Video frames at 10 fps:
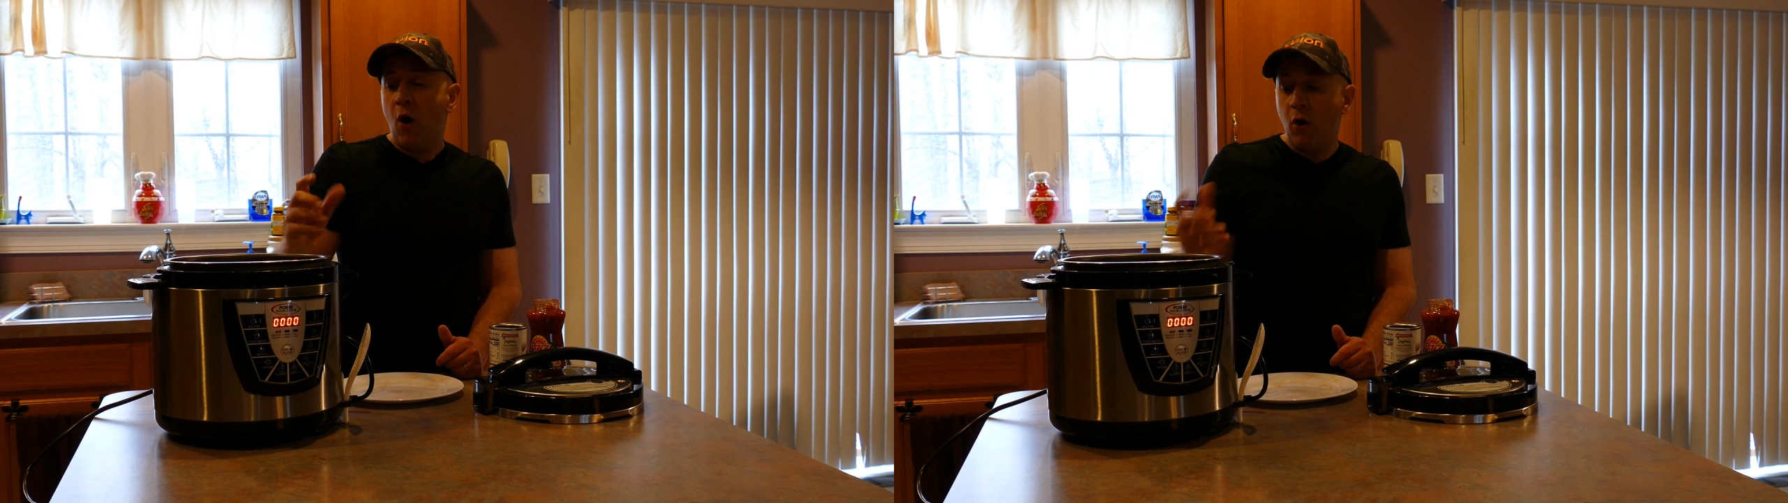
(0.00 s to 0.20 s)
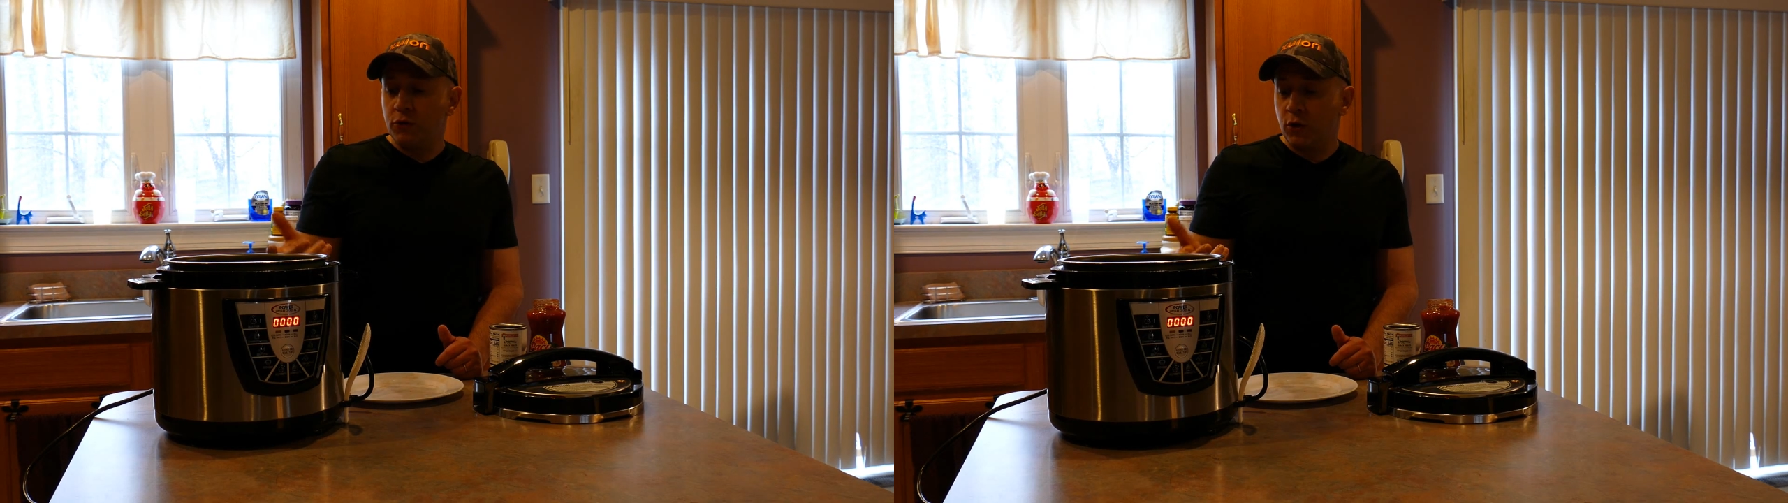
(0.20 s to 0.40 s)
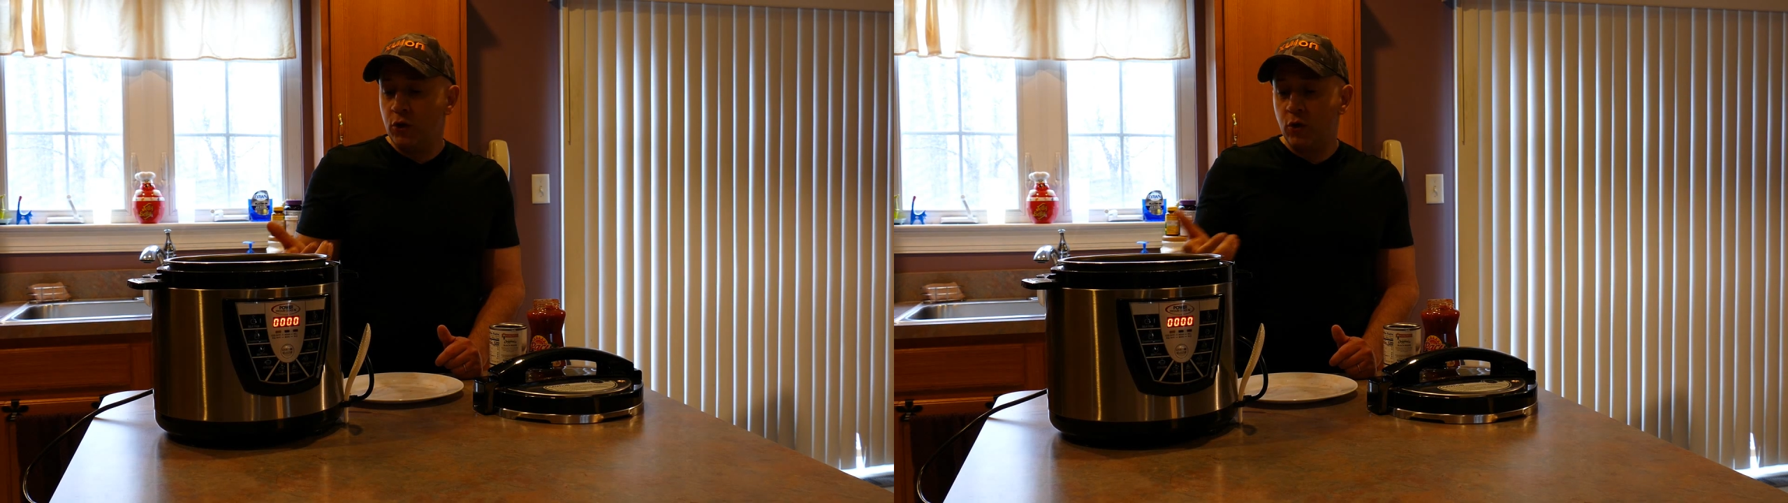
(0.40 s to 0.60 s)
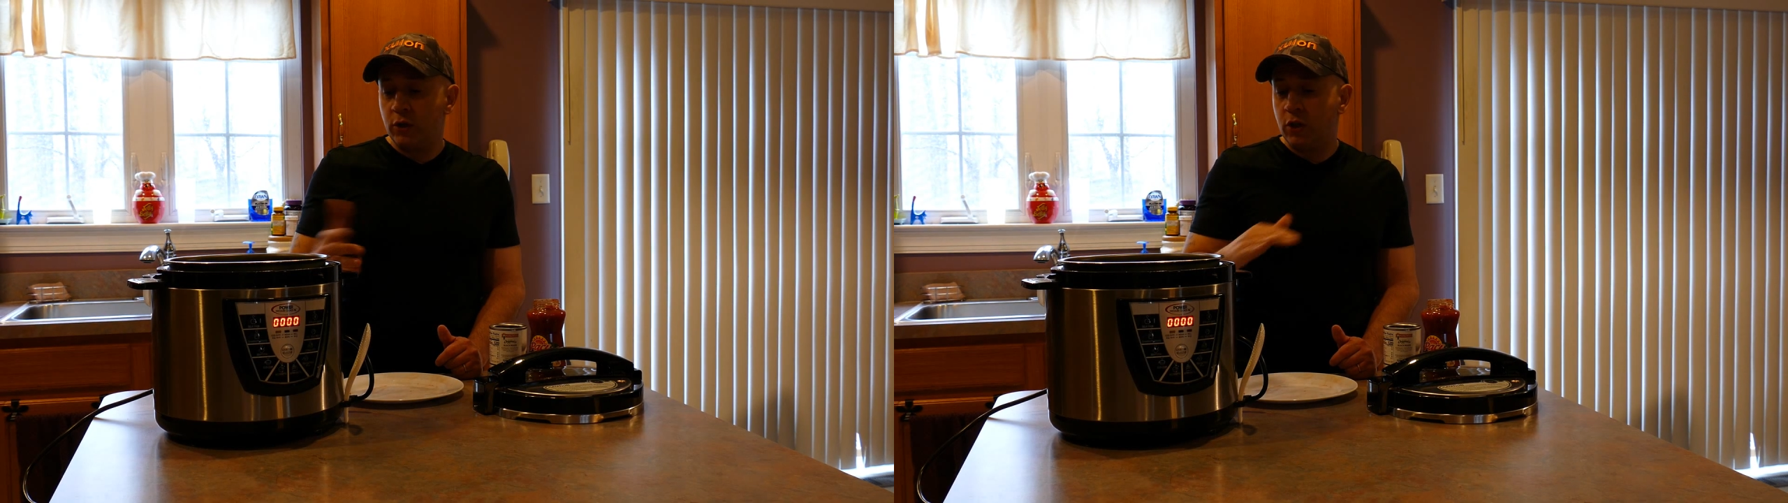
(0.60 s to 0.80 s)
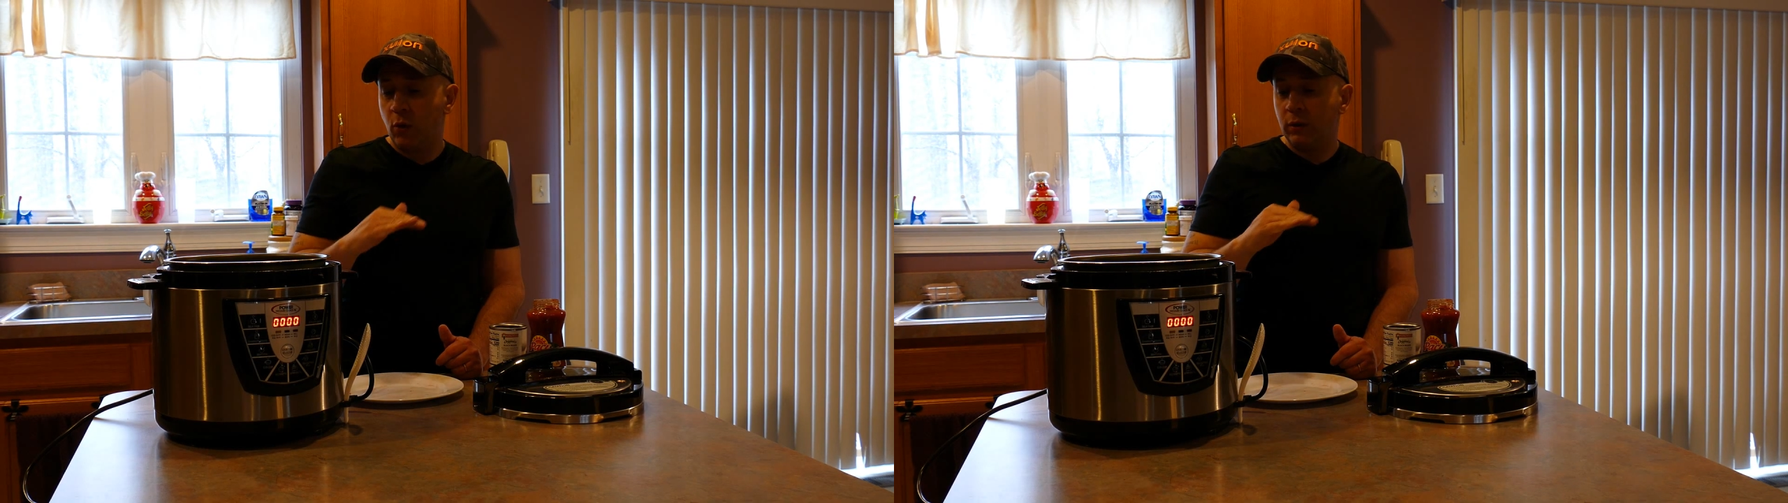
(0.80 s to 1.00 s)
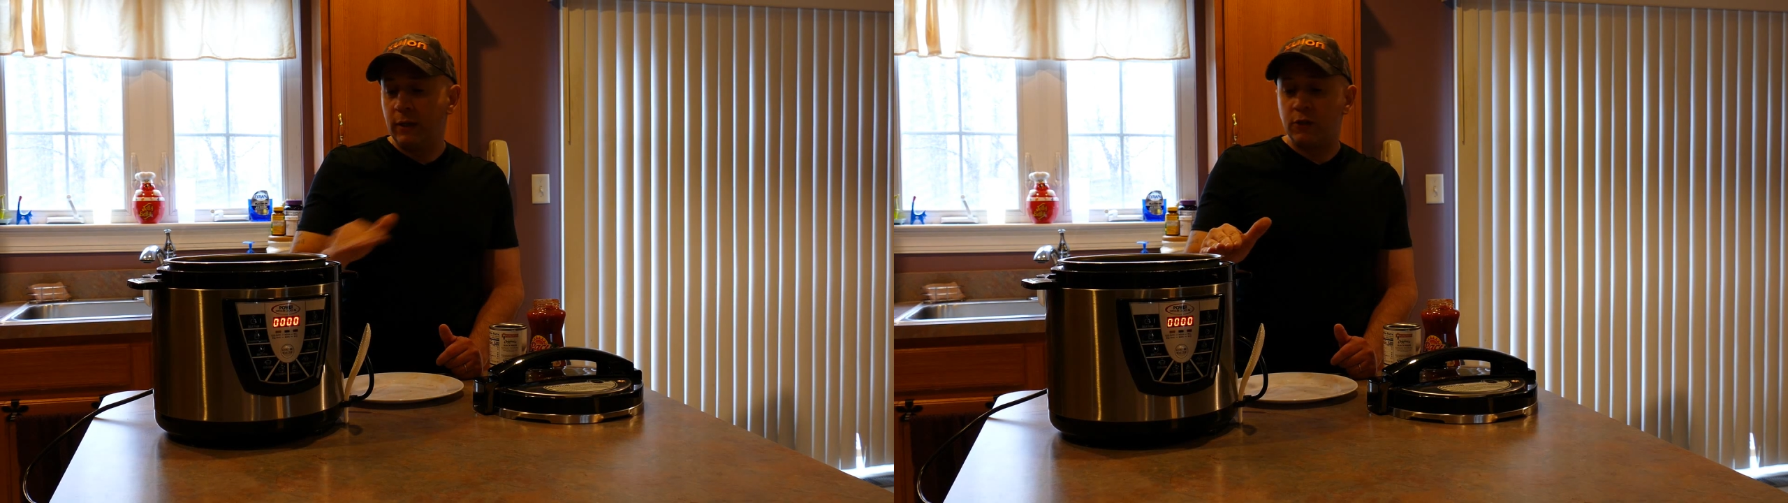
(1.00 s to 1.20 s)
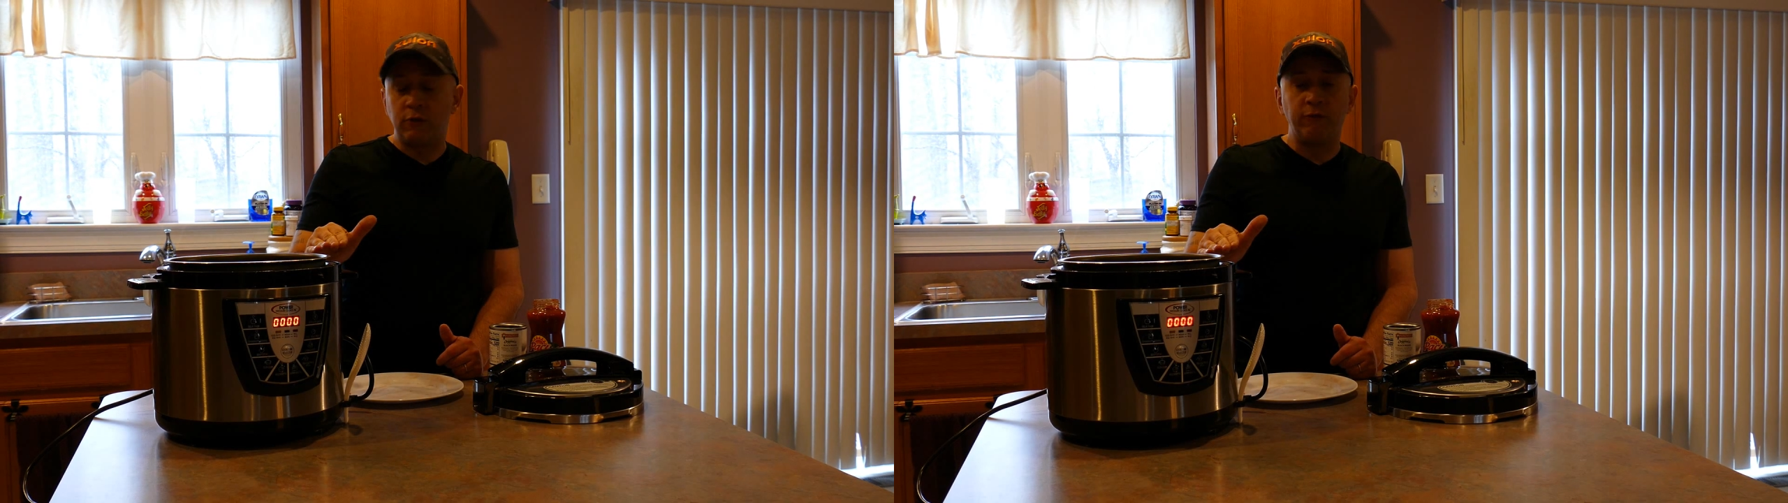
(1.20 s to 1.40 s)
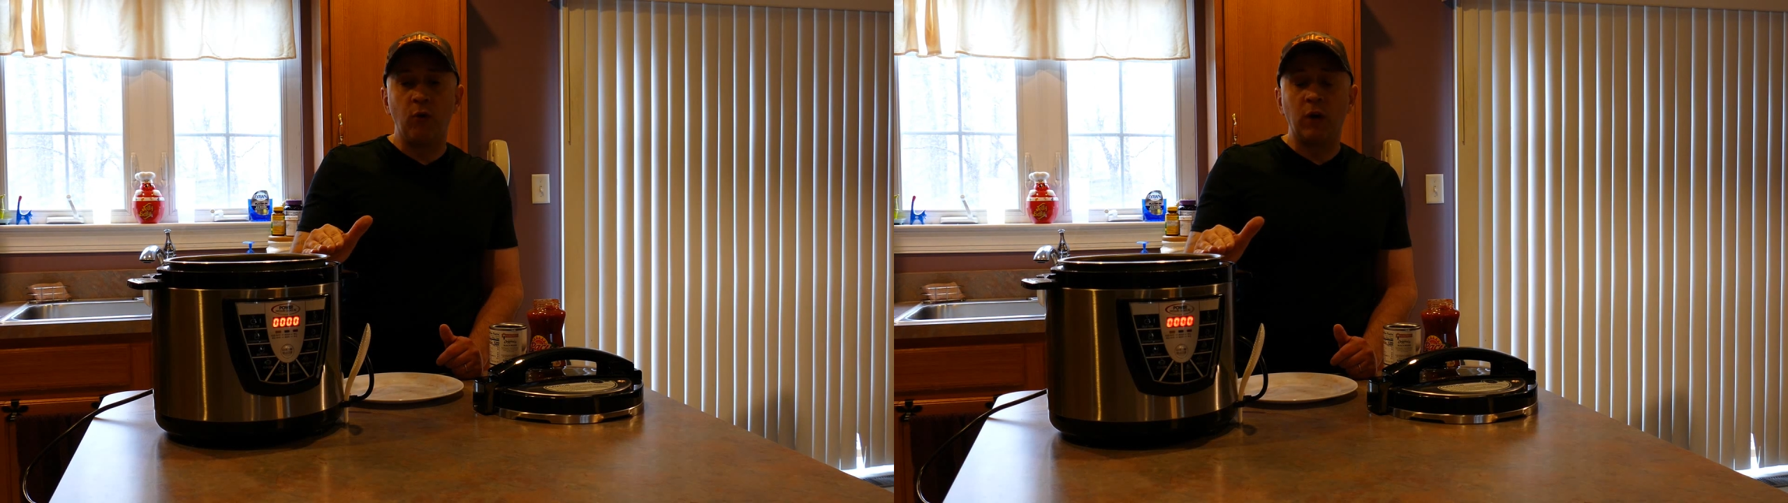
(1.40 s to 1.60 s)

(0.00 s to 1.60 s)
Also, you could totally just